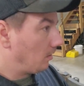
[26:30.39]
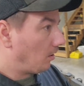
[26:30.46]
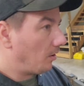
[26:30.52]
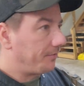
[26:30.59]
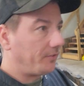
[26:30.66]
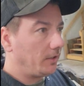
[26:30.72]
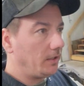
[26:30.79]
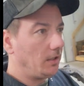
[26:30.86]

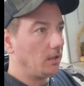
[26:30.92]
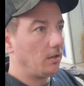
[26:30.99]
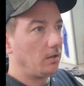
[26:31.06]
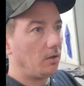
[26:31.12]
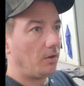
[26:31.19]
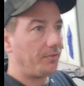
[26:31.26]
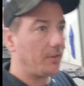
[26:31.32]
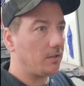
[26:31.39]
hopefully,
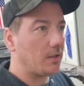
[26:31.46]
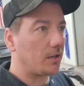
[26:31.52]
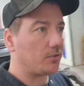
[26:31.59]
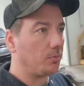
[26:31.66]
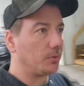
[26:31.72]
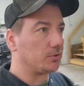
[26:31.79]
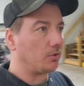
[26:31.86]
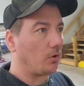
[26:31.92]
hopefully not
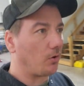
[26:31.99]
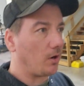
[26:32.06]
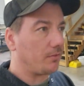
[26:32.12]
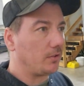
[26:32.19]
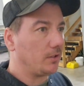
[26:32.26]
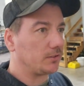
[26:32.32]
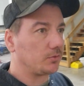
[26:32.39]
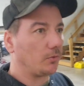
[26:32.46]
too much longer
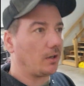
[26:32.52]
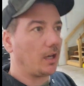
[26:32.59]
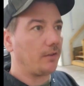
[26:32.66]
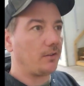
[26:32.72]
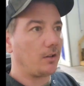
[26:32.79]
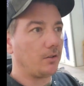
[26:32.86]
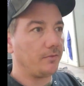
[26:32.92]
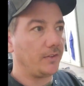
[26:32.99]
after this one. I have
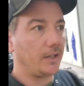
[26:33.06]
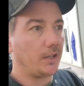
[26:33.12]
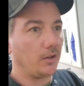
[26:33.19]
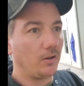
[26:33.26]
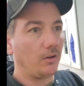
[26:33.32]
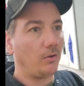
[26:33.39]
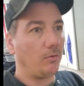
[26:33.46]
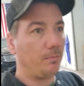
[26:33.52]
another
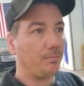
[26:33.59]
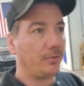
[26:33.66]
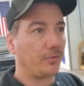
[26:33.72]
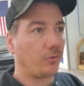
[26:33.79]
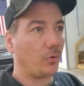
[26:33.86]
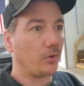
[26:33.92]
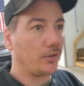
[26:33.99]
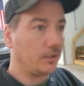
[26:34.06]
video
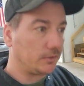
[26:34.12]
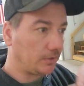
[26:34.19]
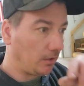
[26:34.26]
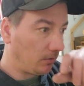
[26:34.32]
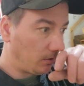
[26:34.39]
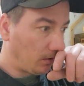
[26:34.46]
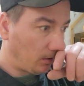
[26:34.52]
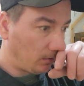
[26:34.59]
before this. I'll
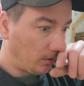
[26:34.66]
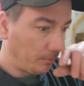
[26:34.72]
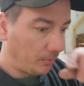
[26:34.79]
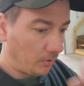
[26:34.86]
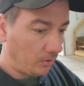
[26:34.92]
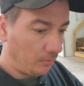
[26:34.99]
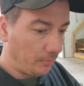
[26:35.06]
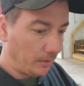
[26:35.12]

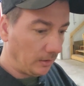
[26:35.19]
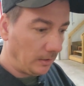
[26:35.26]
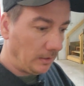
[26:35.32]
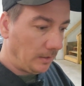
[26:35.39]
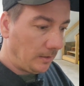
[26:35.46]
upload, but.